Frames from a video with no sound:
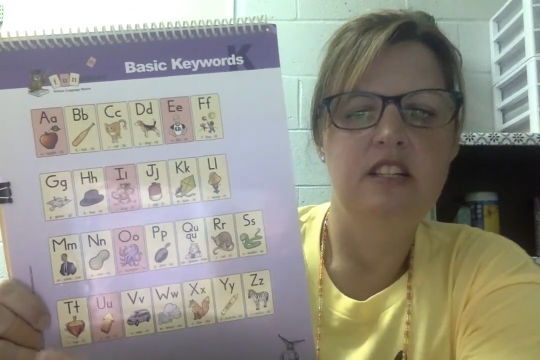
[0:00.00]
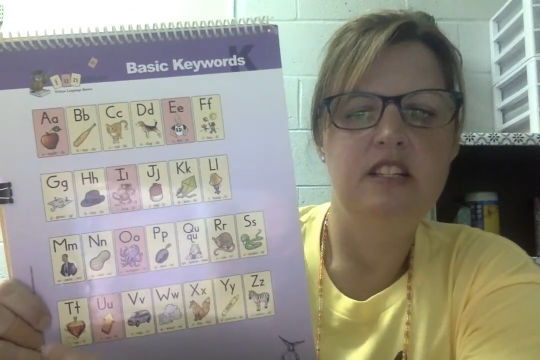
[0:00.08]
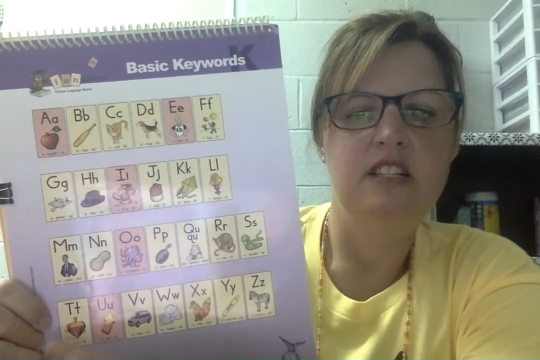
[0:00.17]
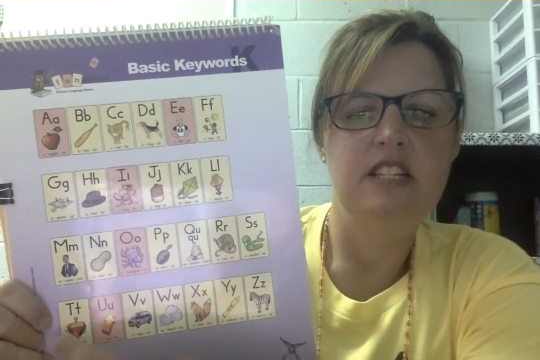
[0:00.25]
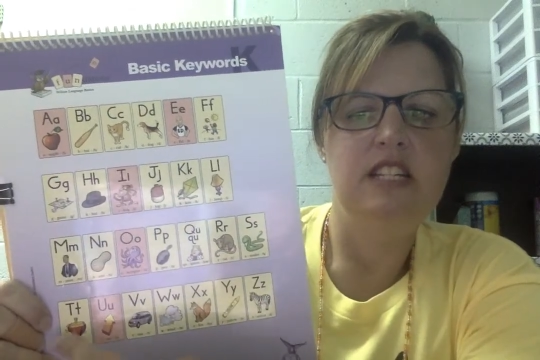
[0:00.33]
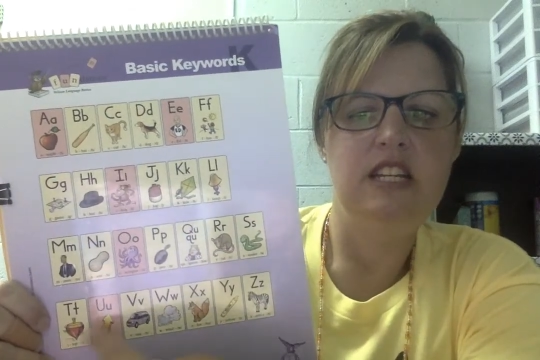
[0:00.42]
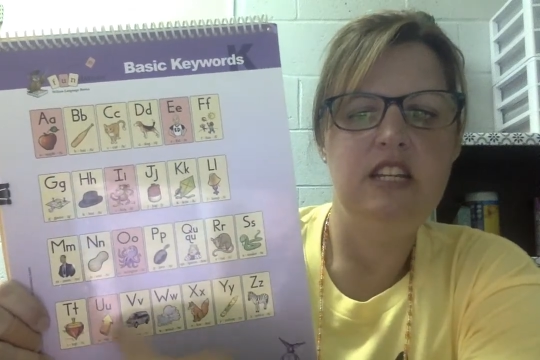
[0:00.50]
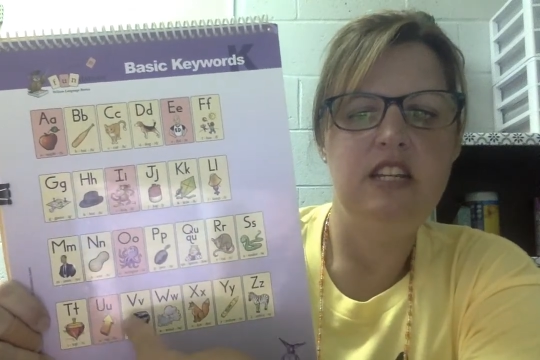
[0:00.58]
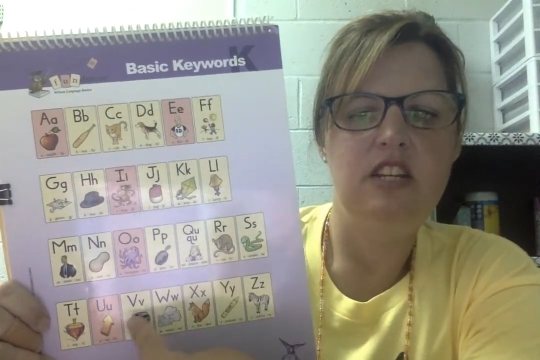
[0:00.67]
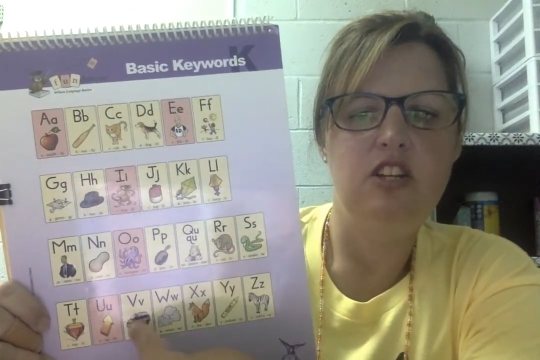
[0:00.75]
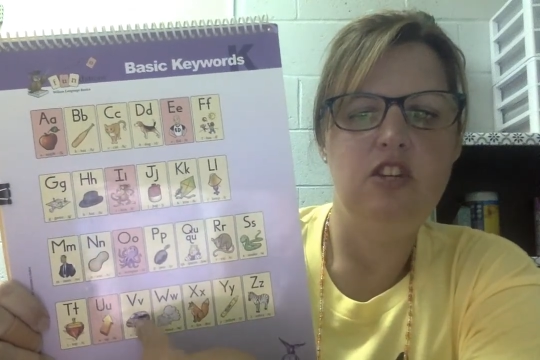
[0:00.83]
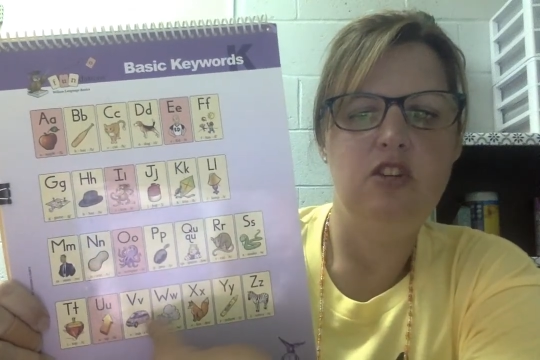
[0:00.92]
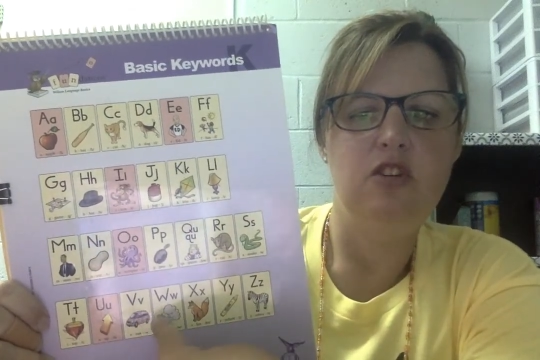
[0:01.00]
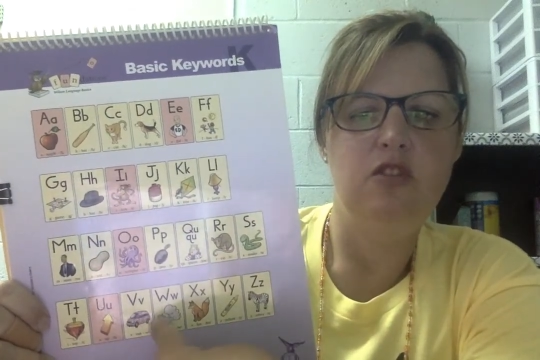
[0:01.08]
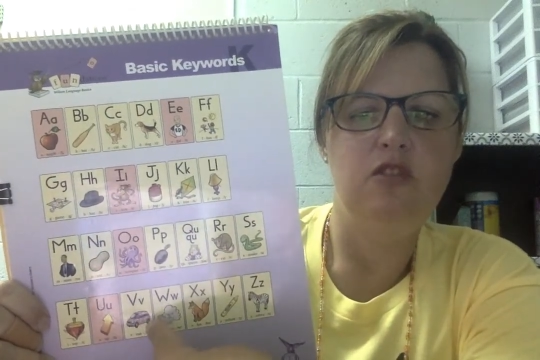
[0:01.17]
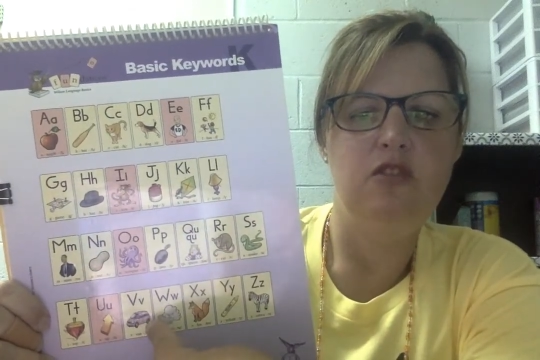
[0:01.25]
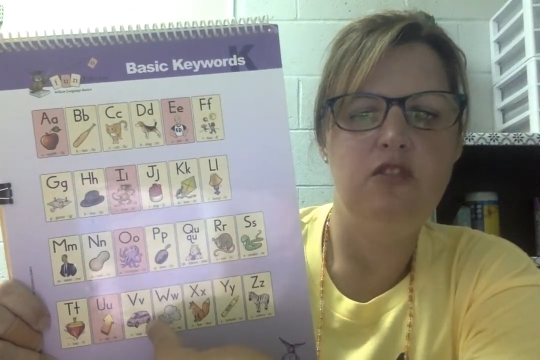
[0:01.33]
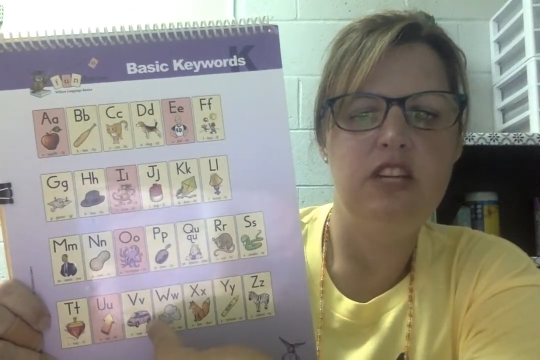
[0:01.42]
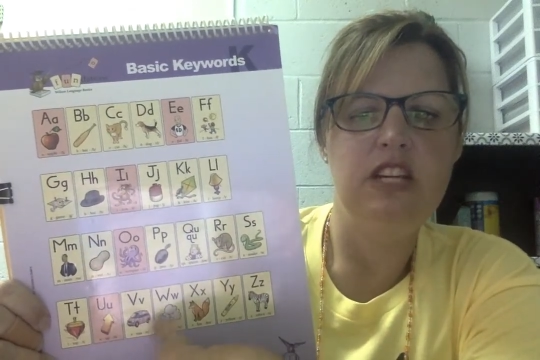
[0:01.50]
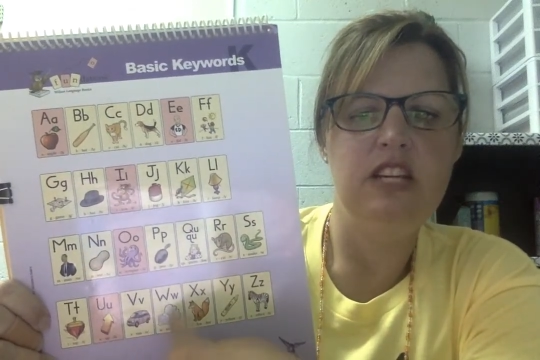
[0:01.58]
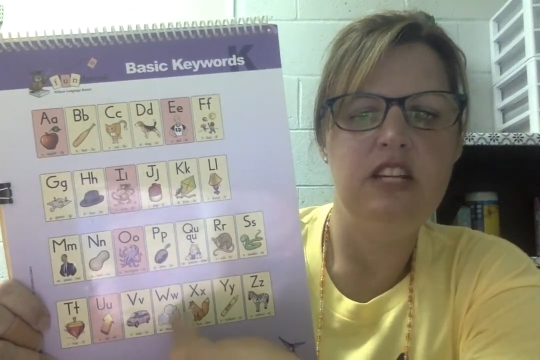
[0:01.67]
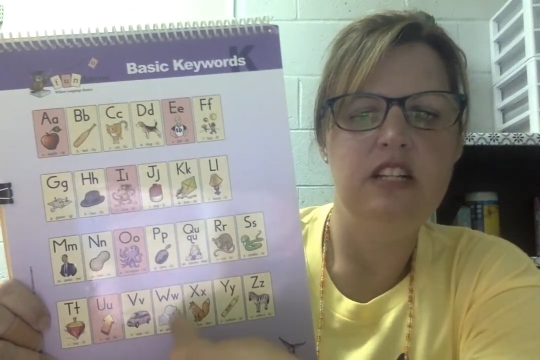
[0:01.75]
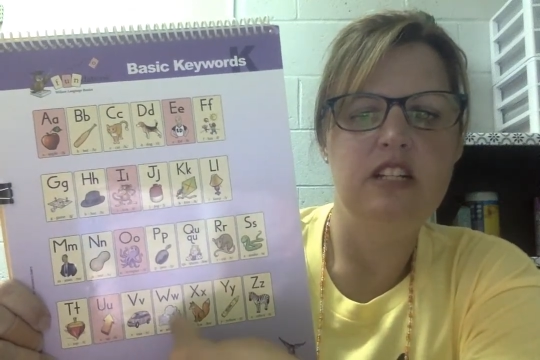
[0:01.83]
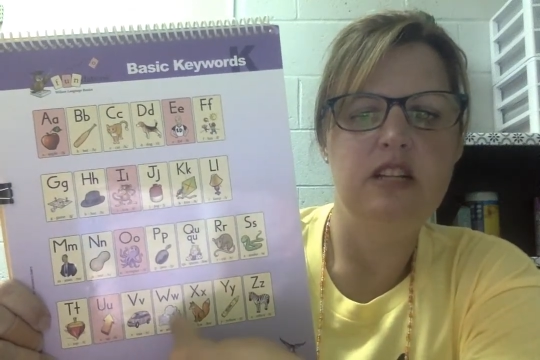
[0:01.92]
T, U, V,
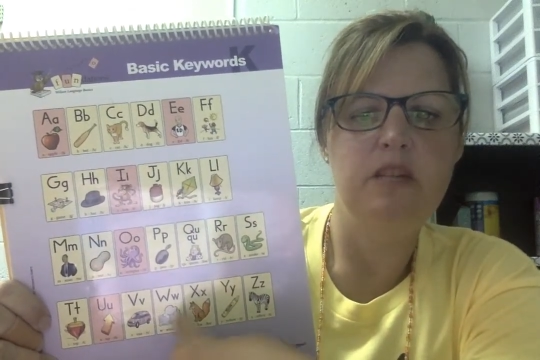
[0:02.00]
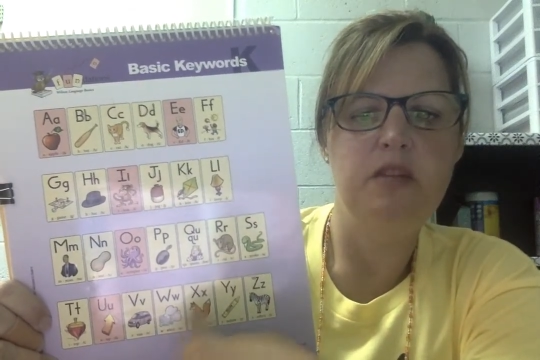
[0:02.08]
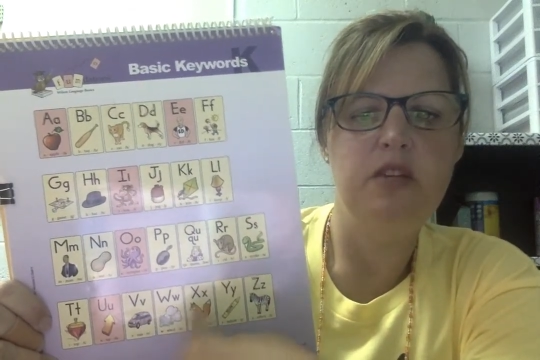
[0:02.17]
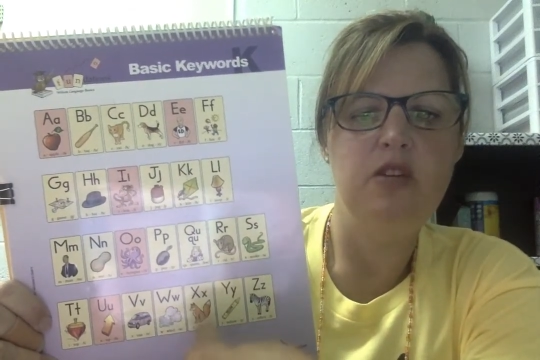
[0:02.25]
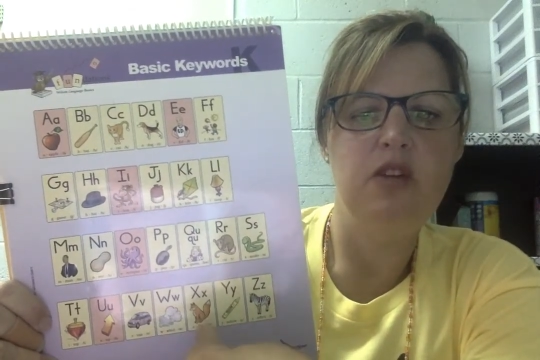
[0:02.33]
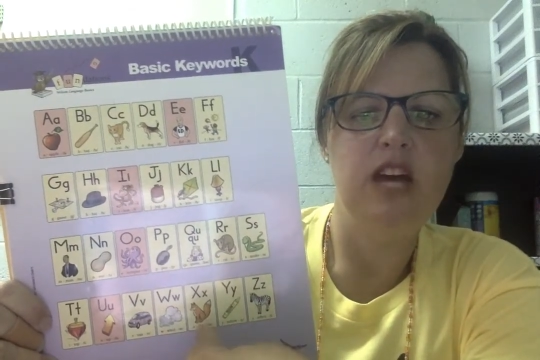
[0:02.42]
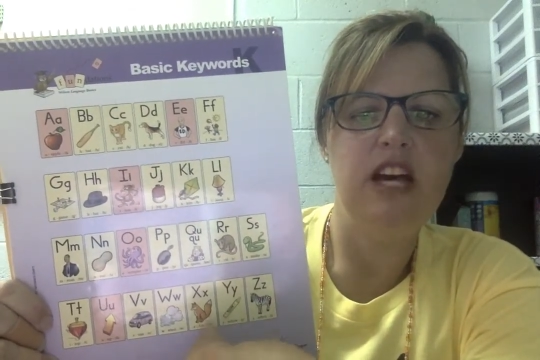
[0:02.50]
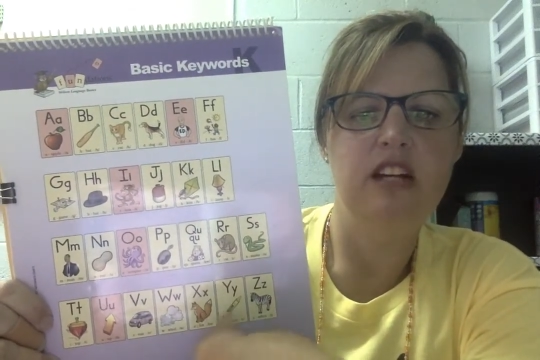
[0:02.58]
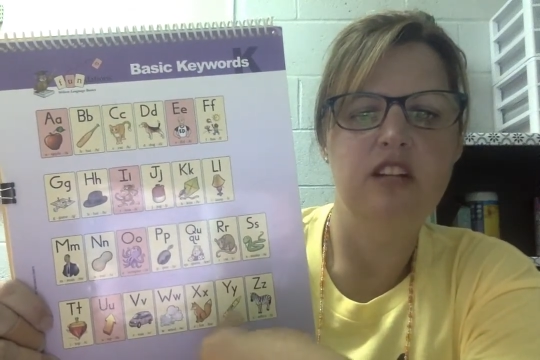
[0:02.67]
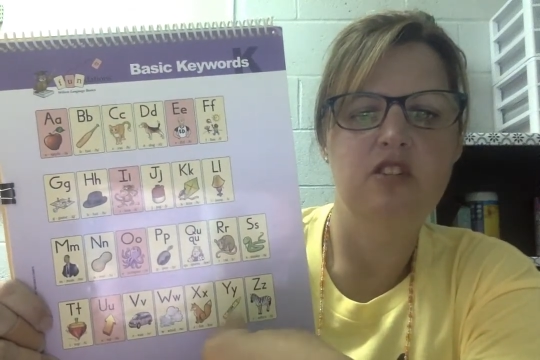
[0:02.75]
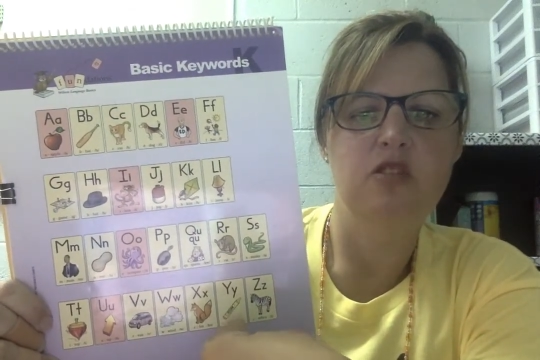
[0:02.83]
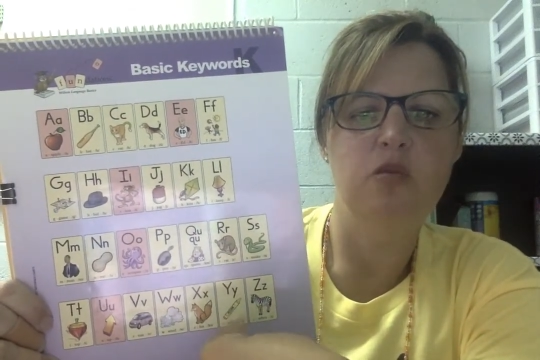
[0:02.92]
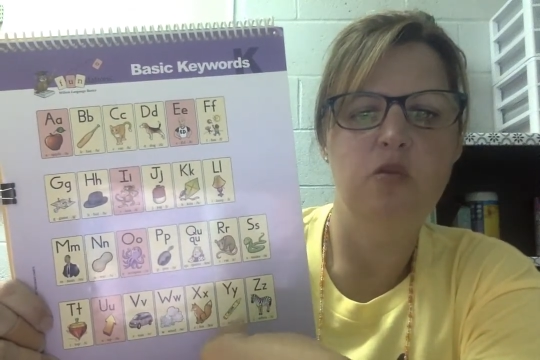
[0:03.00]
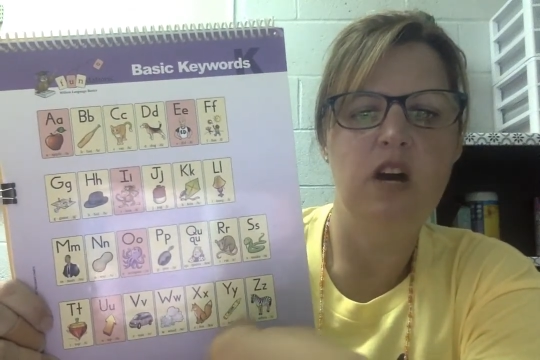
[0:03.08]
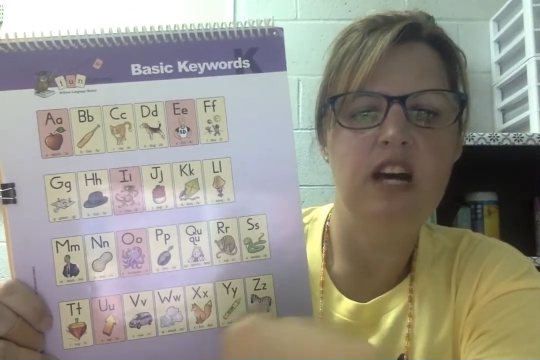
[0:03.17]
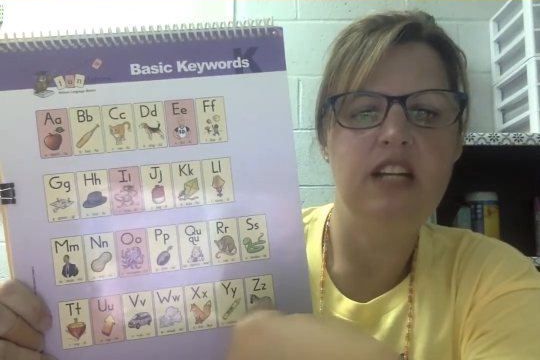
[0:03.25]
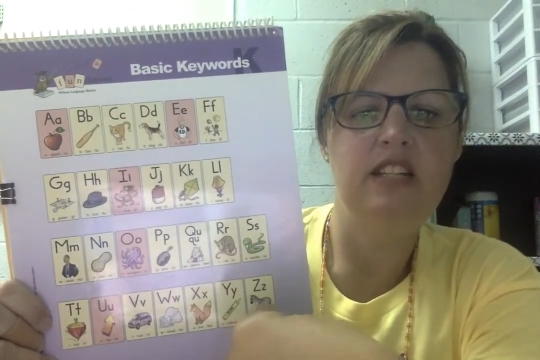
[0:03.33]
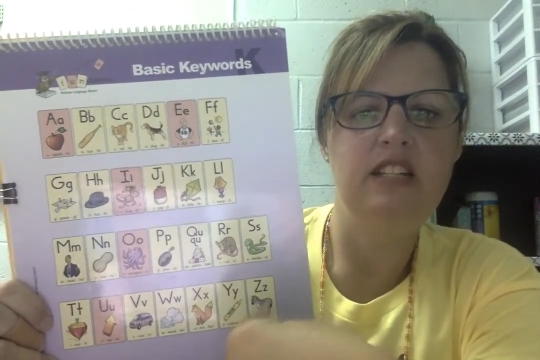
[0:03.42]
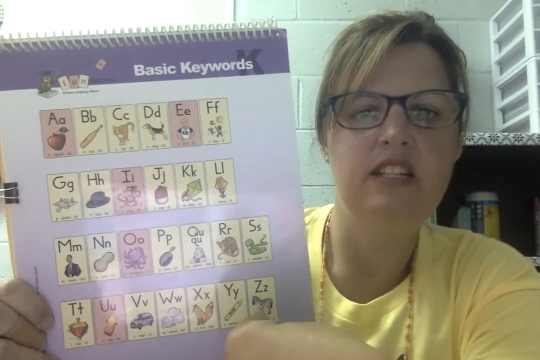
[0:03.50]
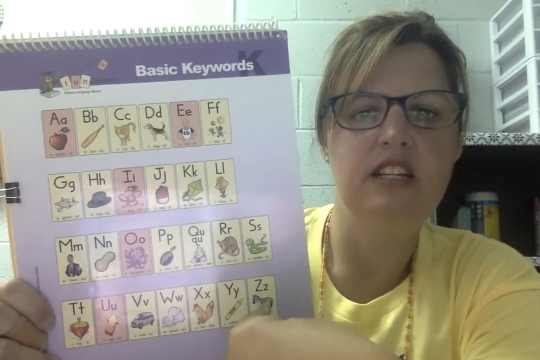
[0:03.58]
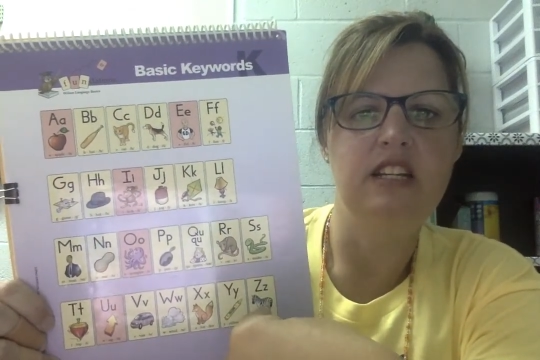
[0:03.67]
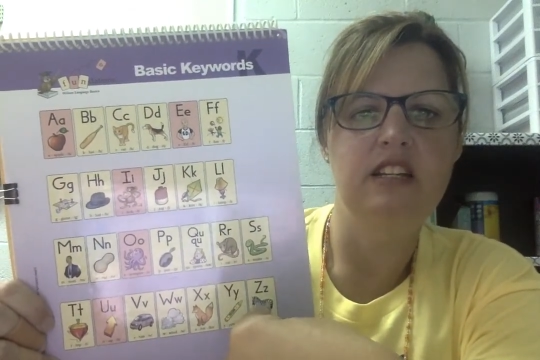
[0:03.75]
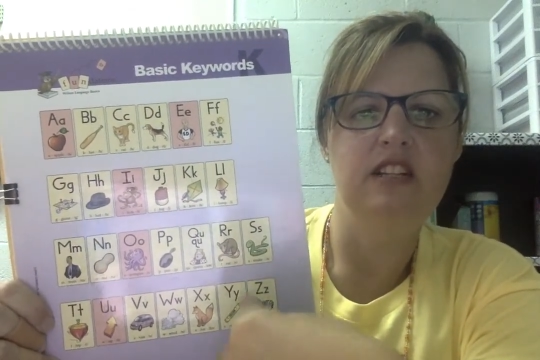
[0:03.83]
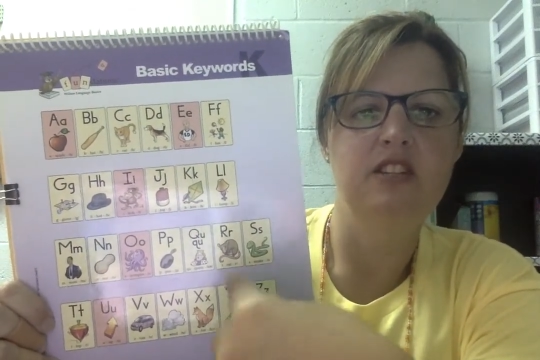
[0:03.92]
W, X, Y, Z.